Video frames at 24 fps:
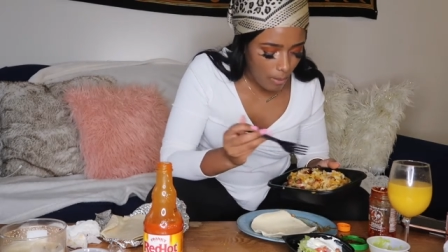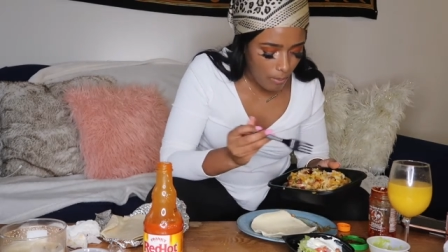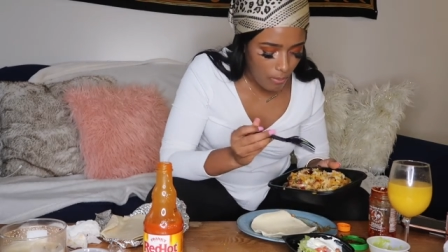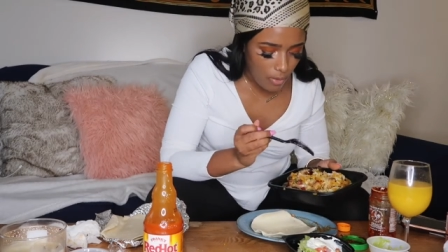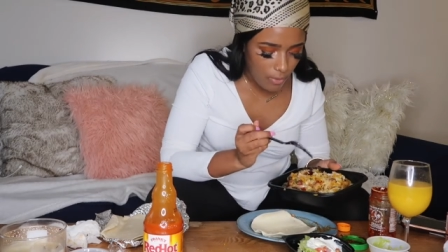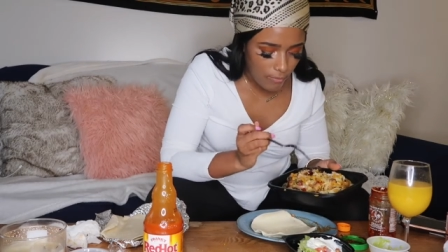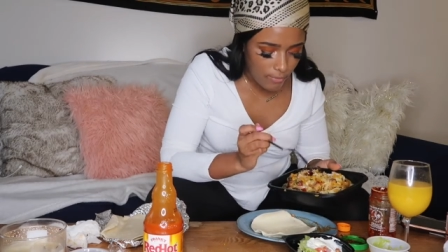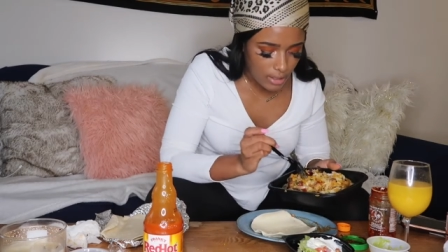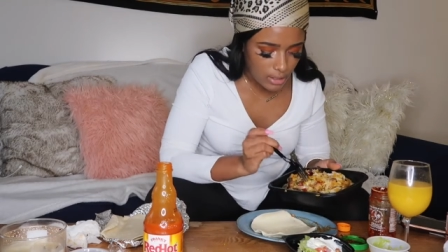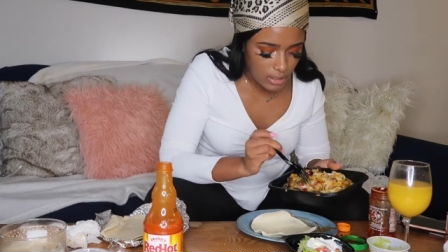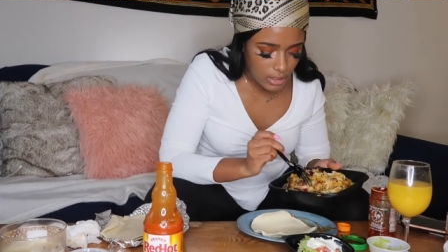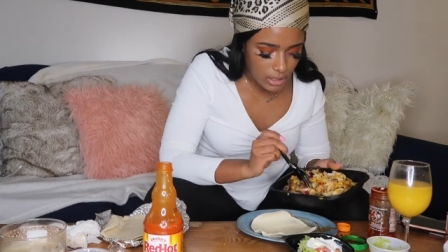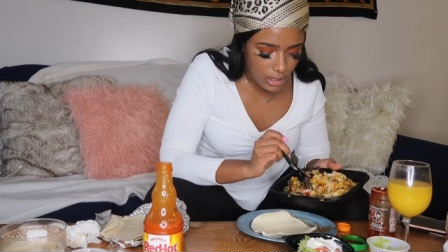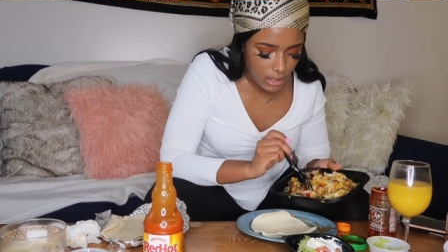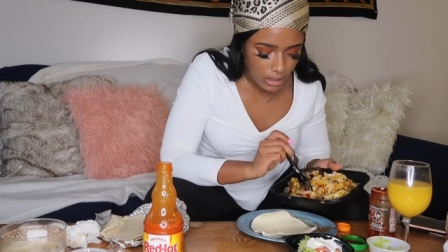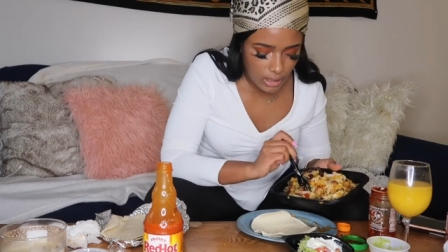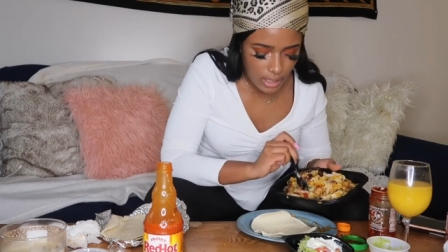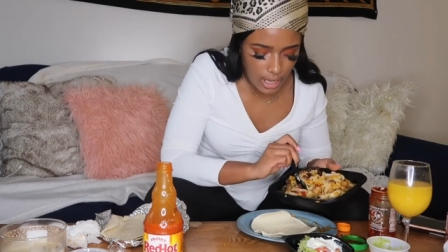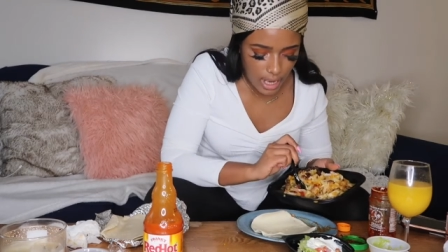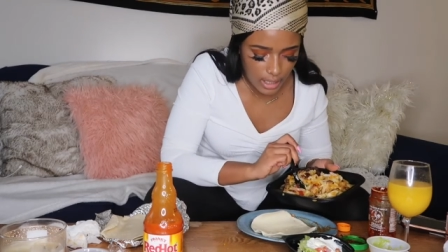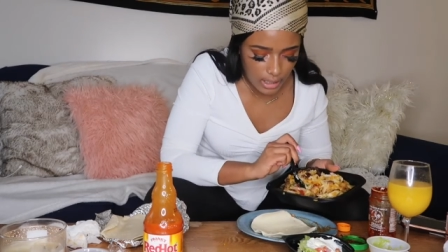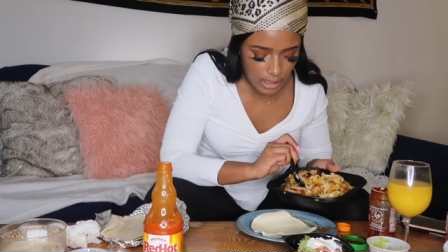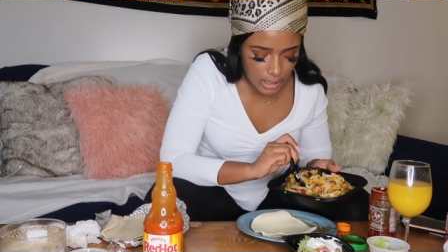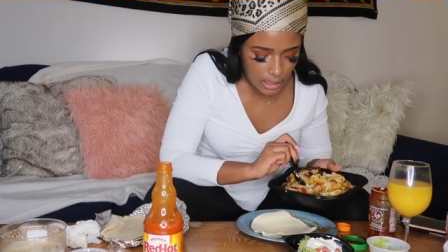moving
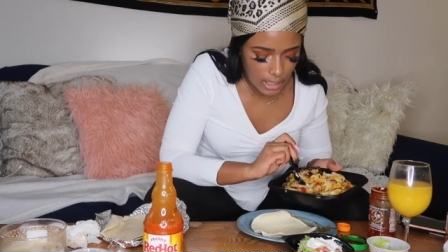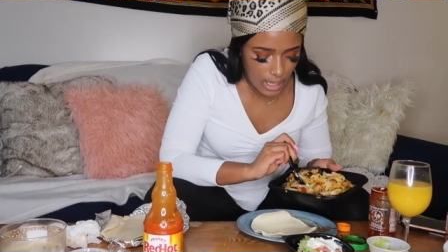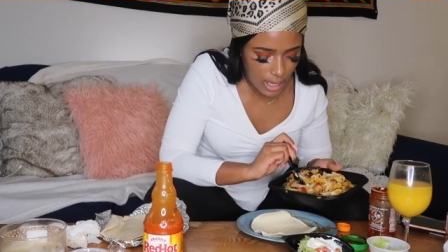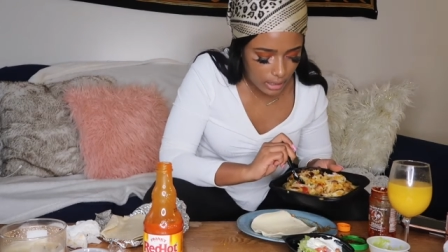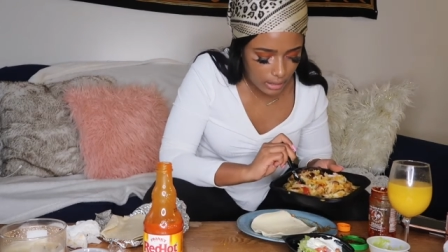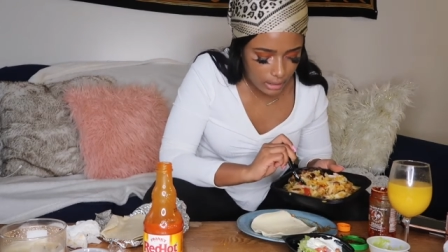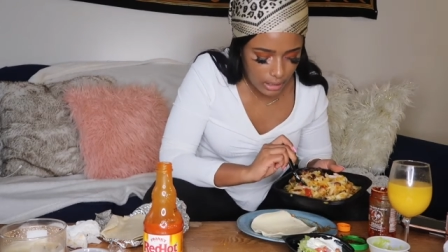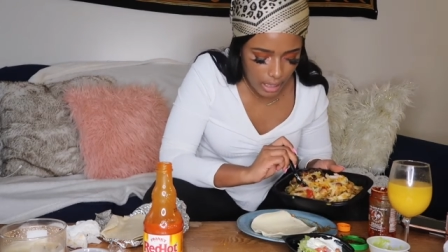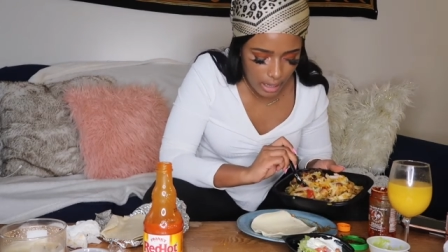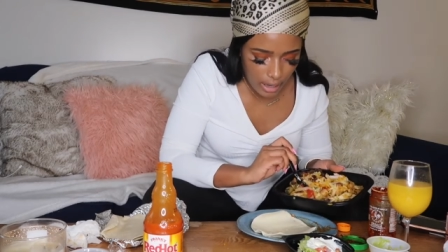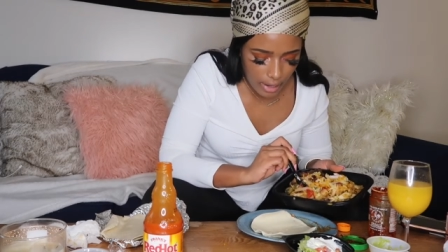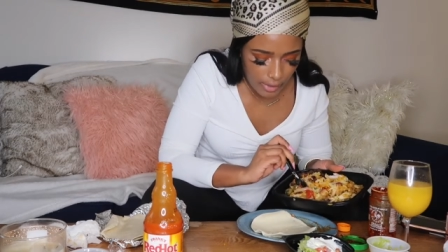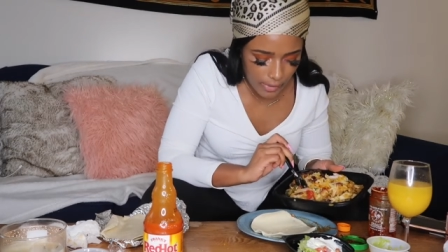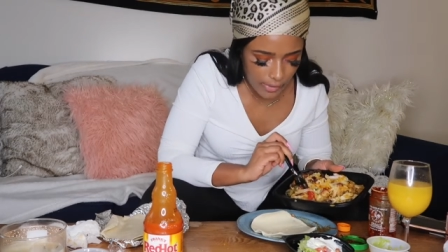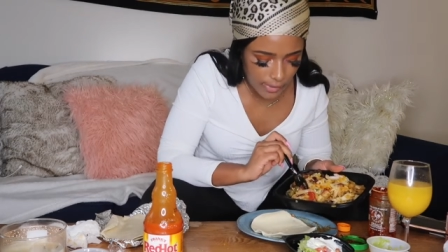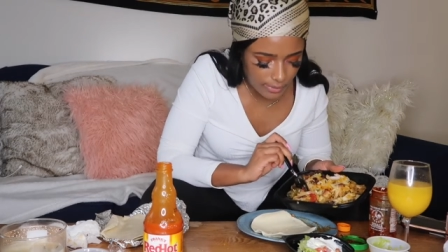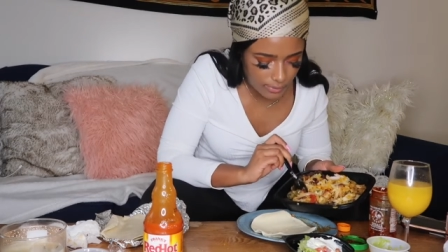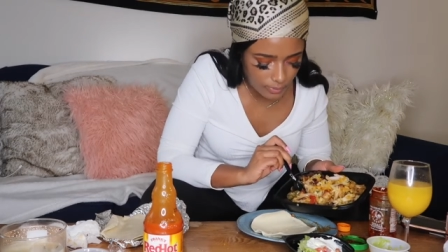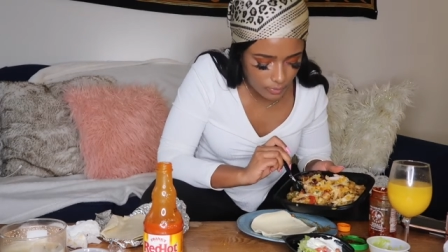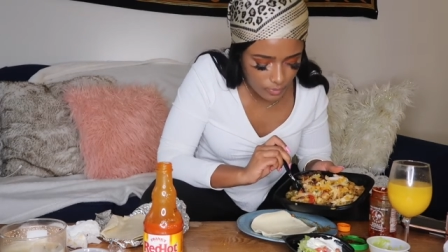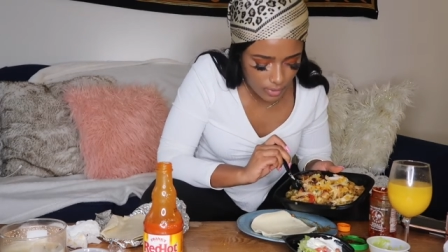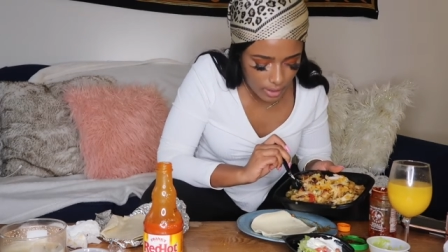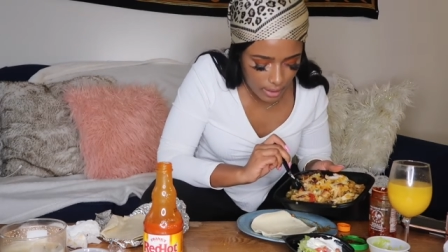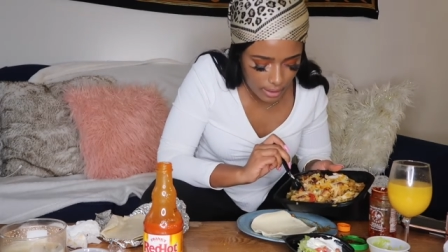to any LA,
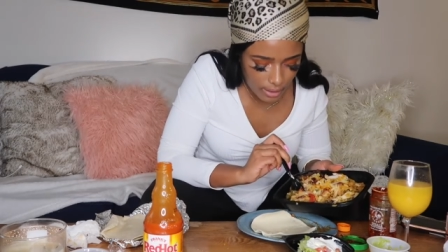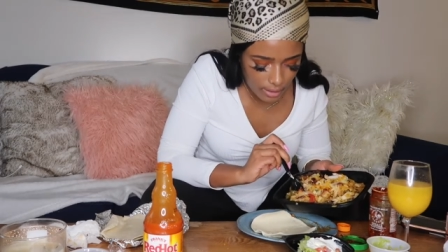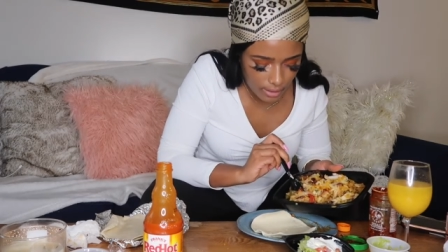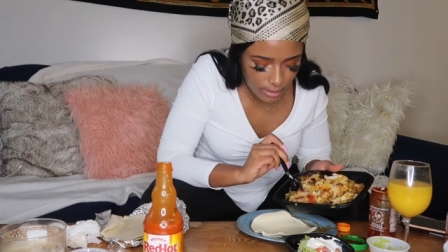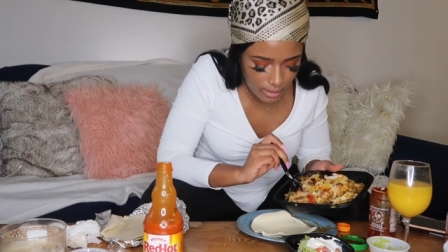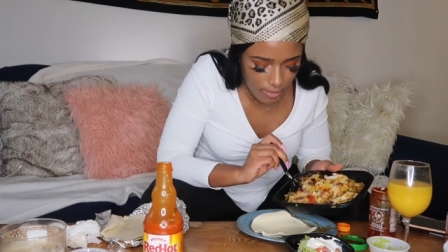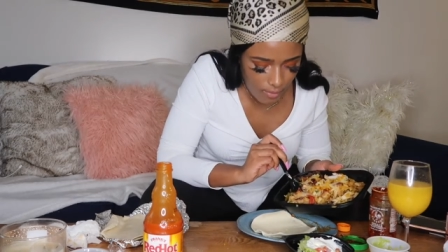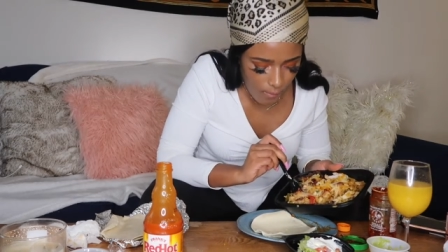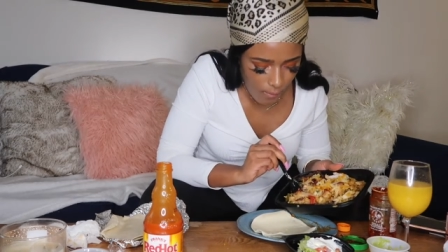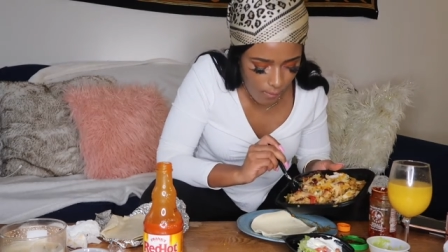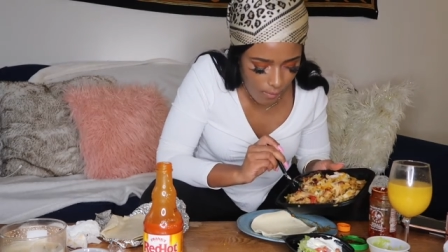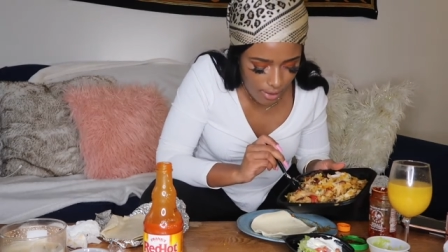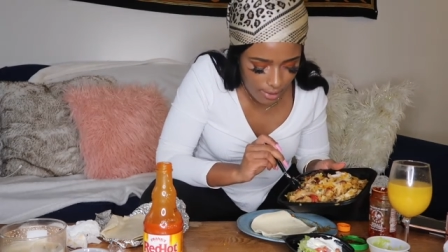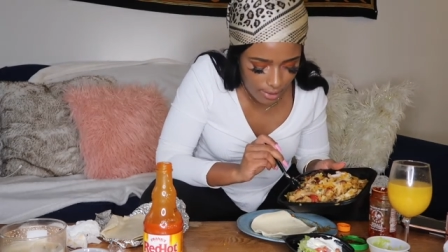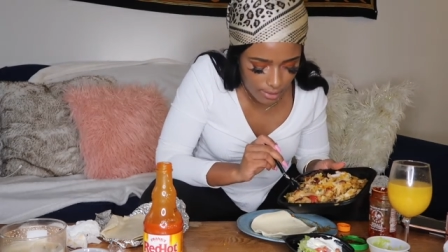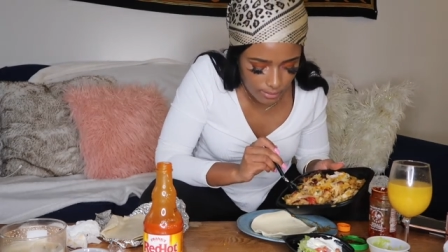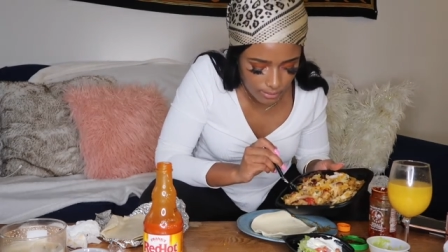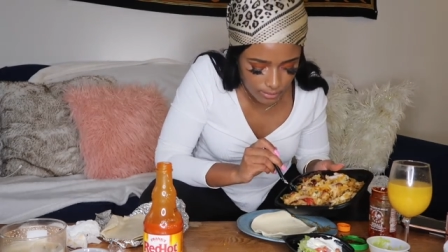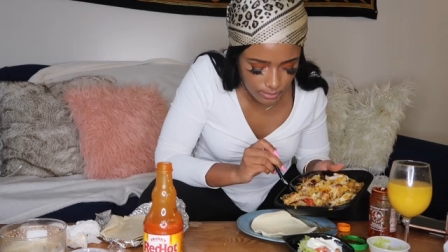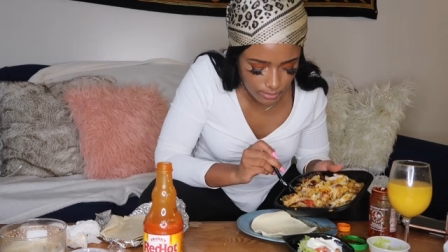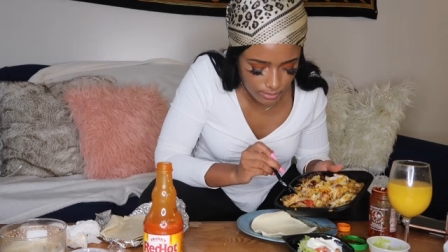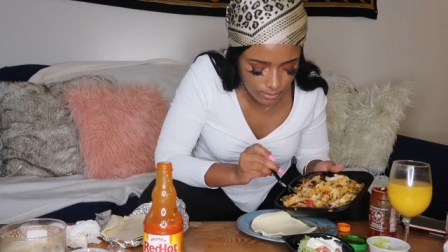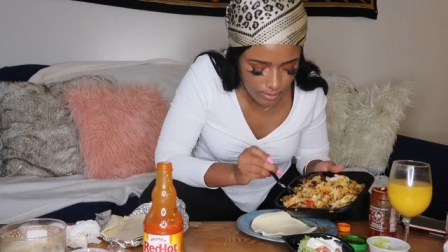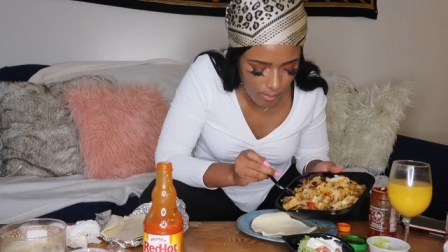like
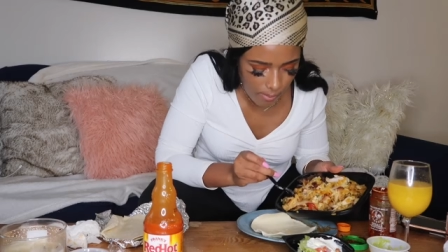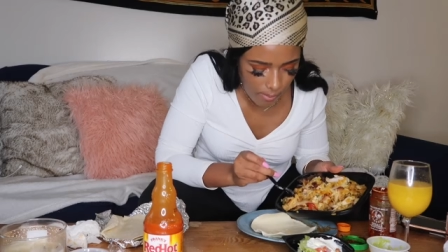what?